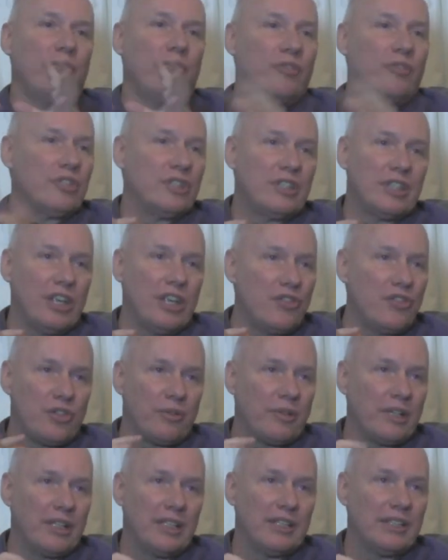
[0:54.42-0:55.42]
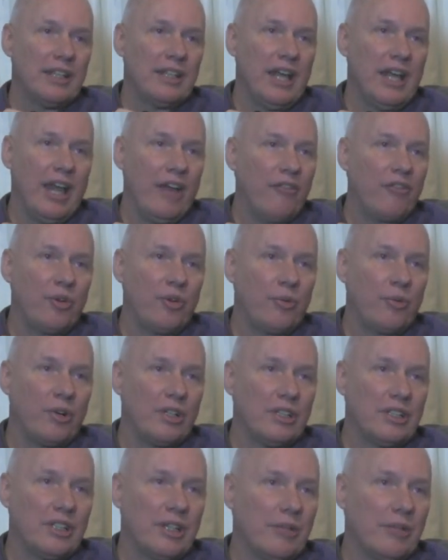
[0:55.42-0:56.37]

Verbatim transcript: for centuries afterwards.